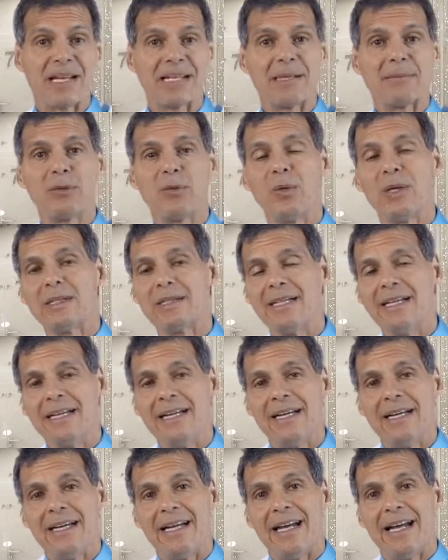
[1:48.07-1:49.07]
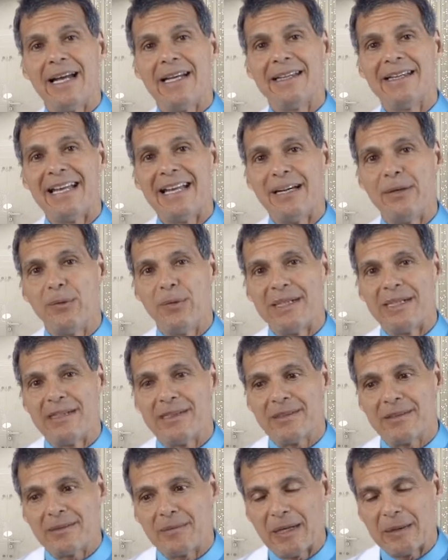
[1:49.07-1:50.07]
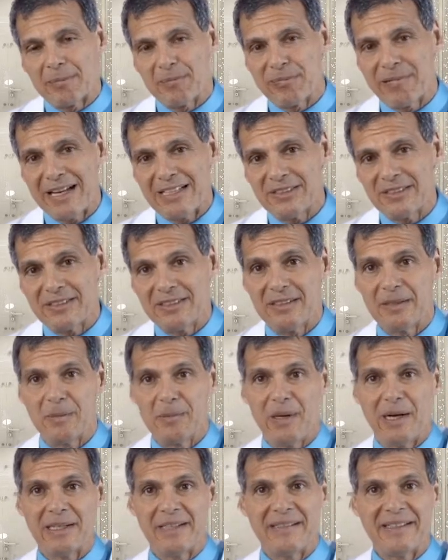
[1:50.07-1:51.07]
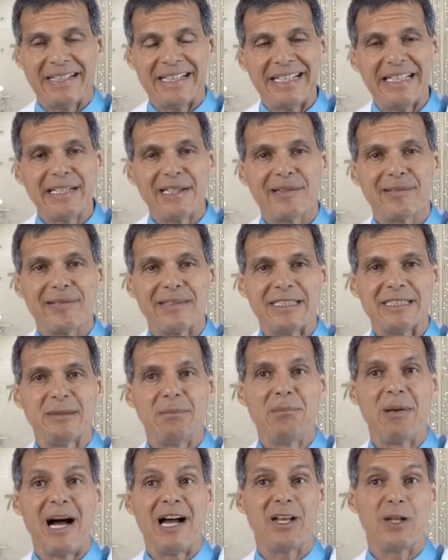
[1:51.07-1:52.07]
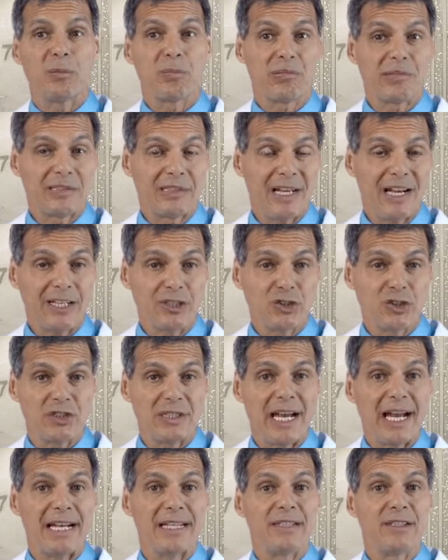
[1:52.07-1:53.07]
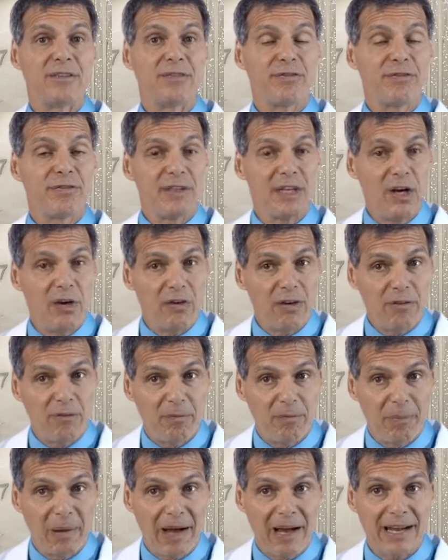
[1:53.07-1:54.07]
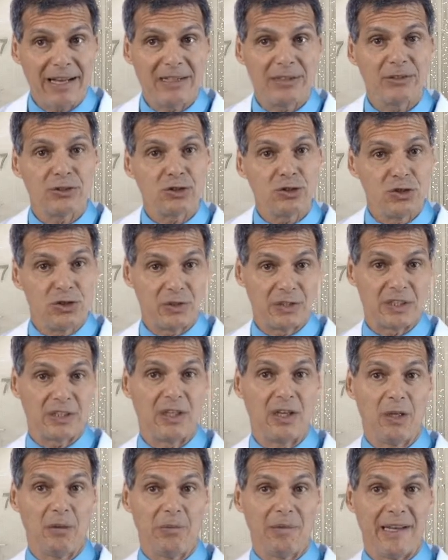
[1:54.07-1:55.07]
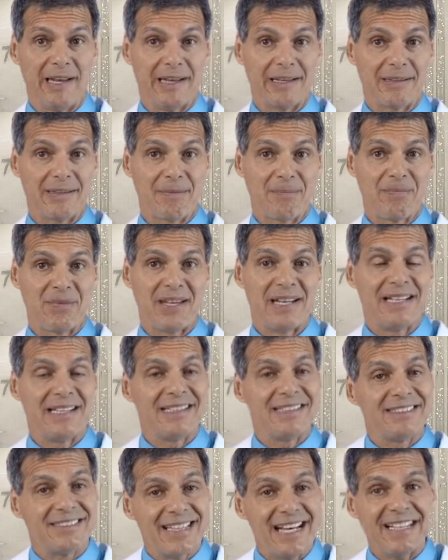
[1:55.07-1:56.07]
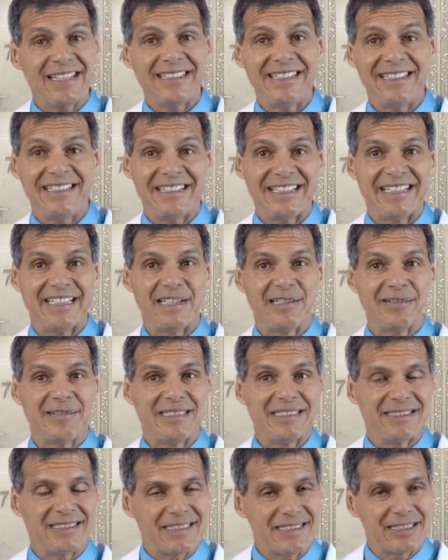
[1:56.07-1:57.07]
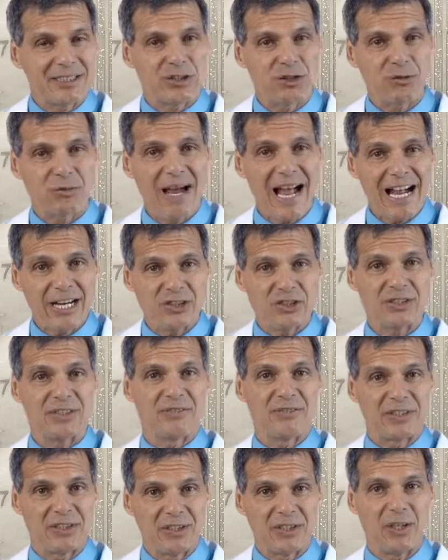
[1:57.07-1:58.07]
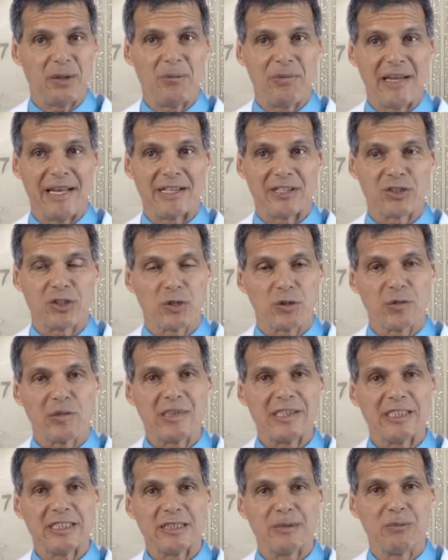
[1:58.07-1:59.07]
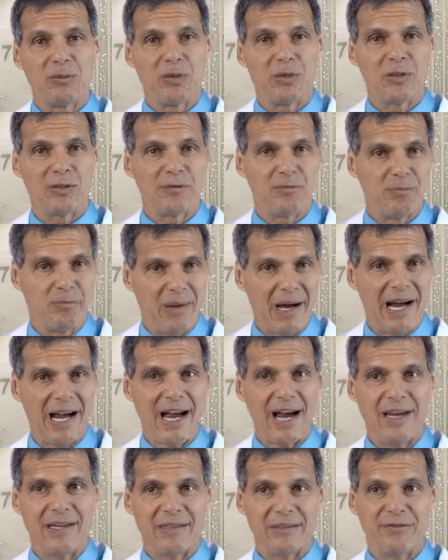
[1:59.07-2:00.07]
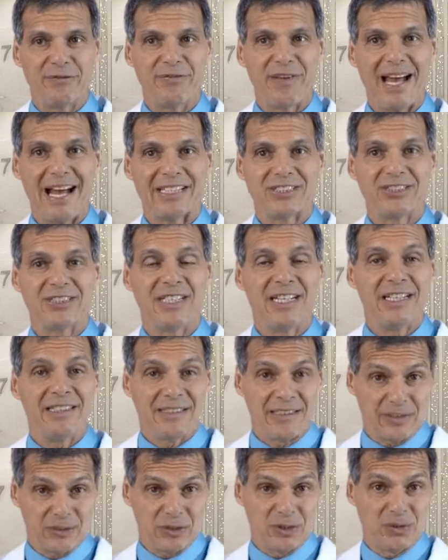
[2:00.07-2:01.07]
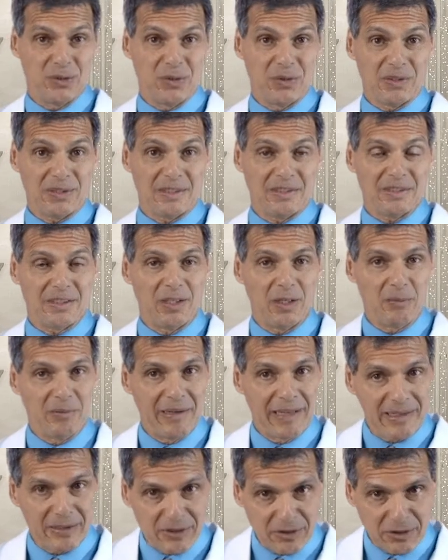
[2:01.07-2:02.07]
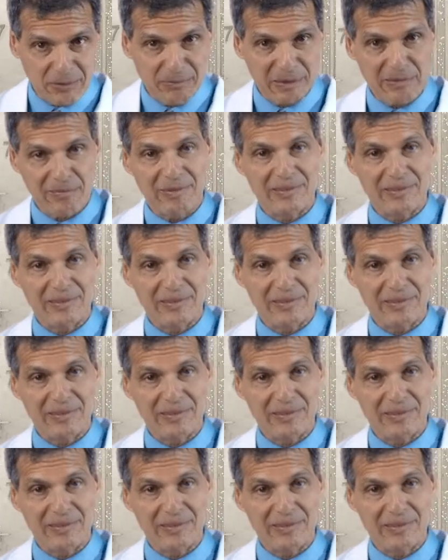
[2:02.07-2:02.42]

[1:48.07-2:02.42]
Number one, they, when they're present in the body, they increase bile production and the flow of bile to the gallbladder. Secondly, they increase the contraction of the gallbladder to release more of bile and fats that are stored in the gallbladder to be